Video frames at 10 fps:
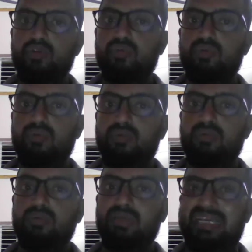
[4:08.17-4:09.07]

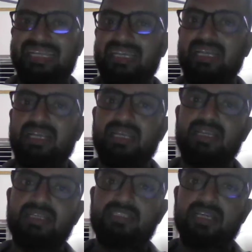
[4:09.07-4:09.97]
to create
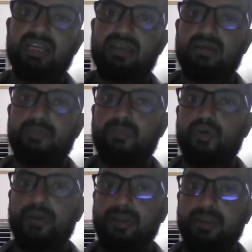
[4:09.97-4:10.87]
any check
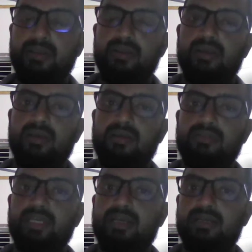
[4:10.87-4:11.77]
point,
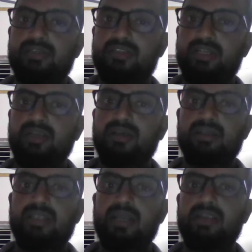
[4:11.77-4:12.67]
check constraint,
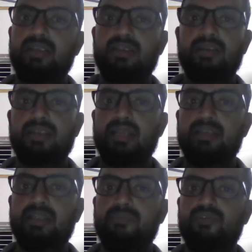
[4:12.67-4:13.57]

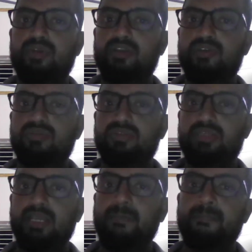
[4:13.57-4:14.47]
that time you can use
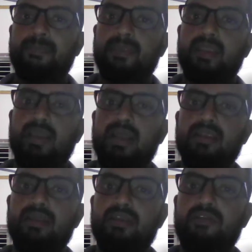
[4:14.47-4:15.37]
check.
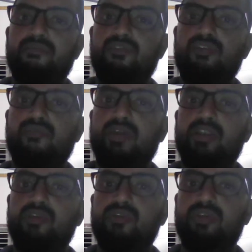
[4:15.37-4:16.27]
And the default
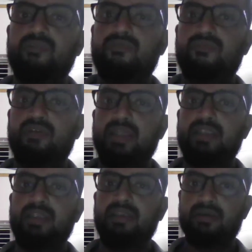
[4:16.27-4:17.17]
value, if
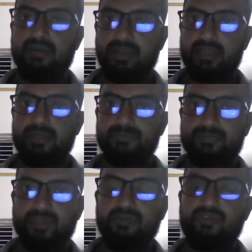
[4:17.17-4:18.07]
any
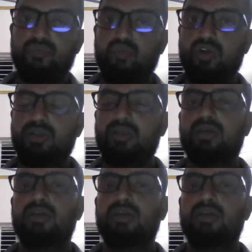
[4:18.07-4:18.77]
if you want